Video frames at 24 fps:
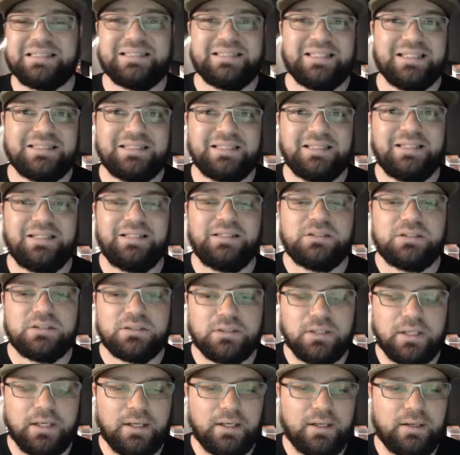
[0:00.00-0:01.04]
6 of these.
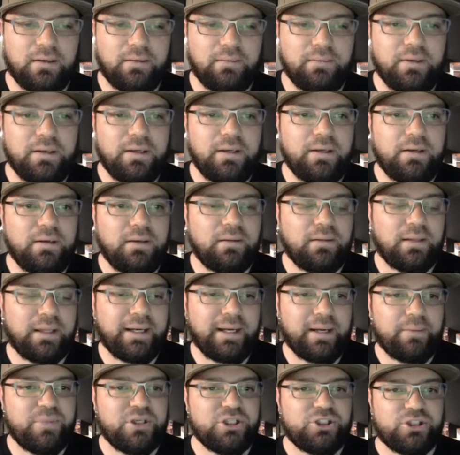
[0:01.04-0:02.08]
Like
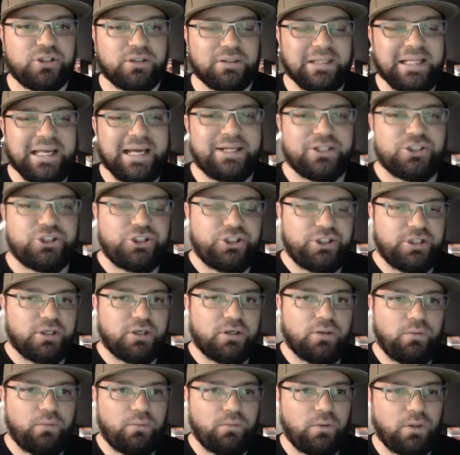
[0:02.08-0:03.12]
I mentioned last year,